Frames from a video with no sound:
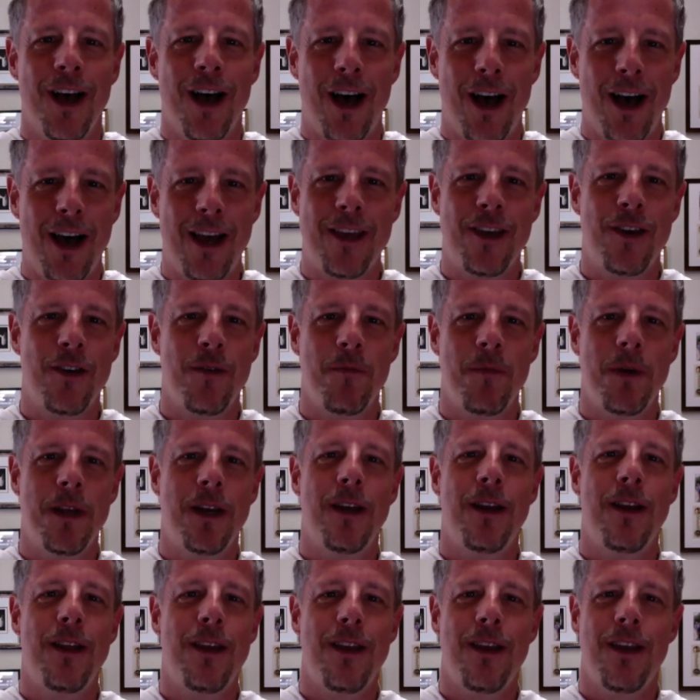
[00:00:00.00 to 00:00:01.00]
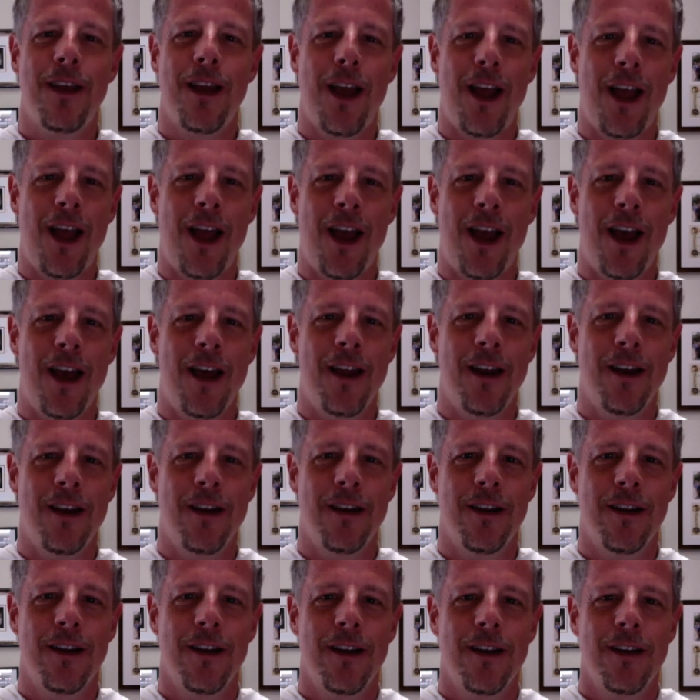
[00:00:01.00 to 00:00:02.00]
high humidity and
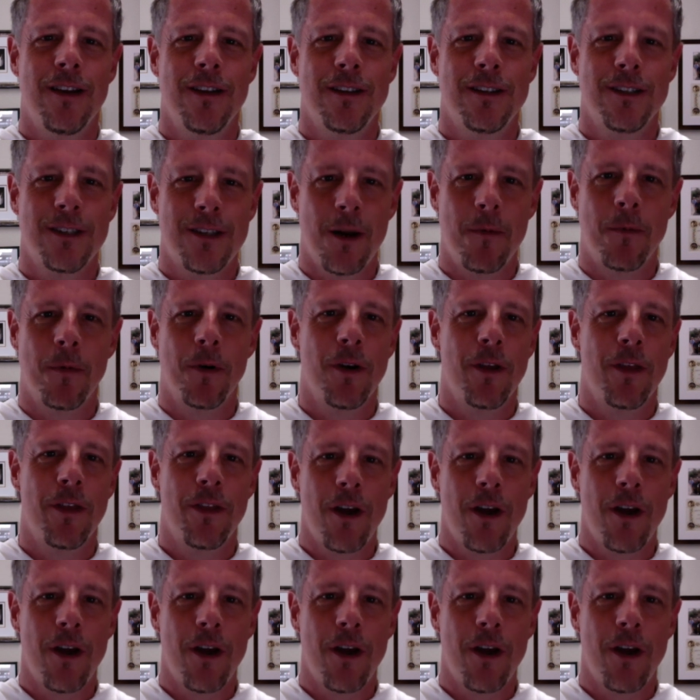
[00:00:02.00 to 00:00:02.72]
summer